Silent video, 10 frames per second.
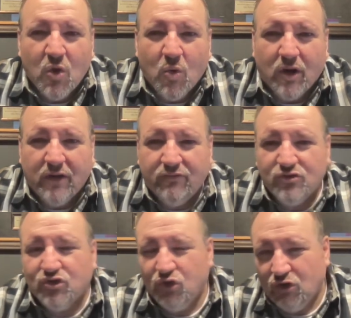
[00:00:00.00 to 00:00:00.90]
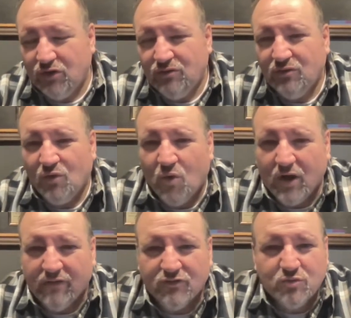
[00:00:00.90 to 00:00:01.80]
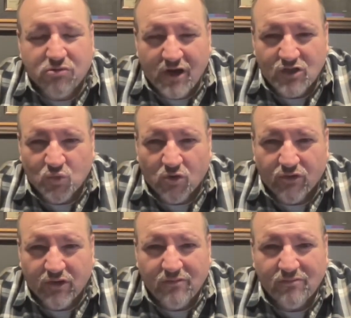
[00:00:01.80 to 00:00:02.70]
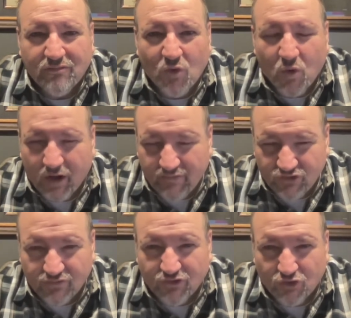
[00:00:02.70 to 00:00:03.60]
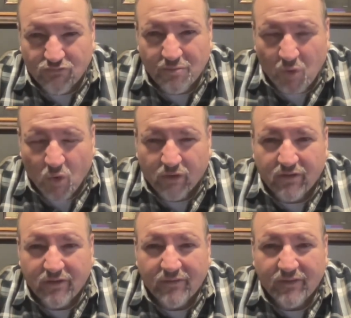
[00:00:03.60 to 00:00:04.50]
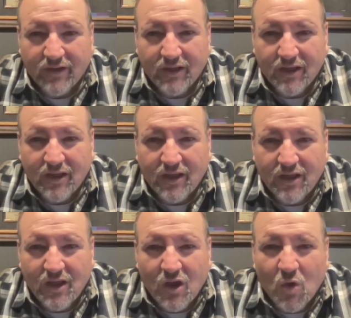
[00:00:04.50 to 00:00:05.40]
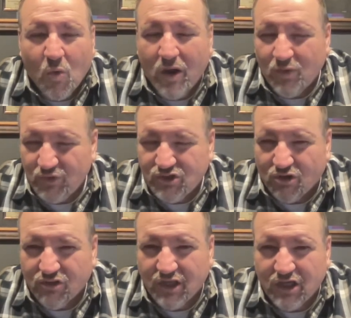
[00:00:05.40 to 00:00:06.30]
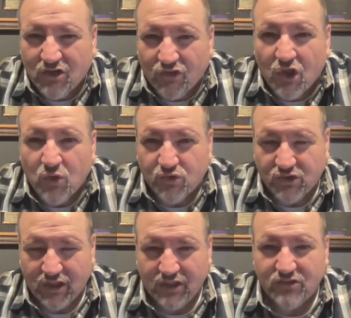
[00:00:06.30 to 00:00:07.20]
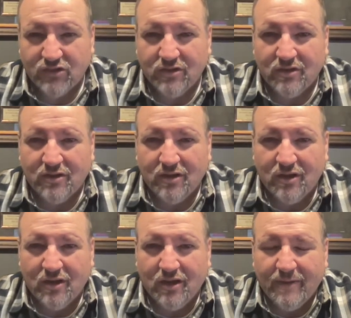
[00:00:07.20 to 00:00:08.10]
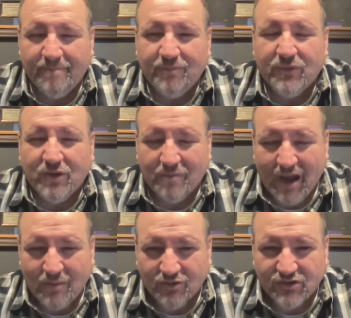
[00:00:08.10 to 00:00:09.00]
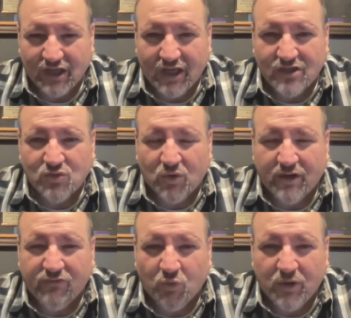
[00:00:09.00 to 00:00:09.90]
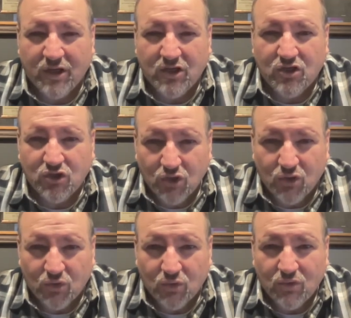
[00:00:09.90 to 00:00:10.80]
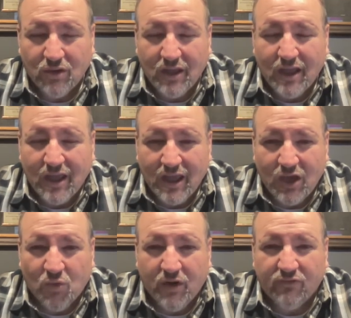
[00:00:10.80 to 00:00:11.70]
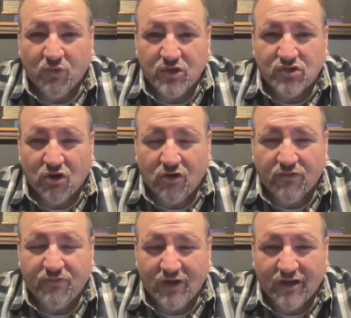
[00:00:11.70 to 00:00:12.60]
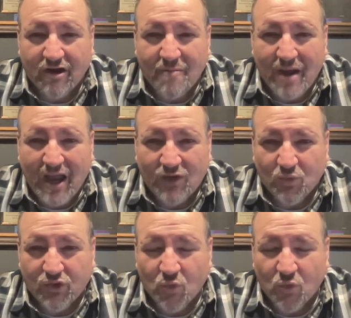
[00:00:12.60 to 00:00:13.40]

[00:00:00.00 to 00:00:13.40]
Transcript: whatever is good, whatever is praiseworthy, whatever is of good report, why don't we start thinking on those things? The Bible says whenever we do and whenever we start filling our mind with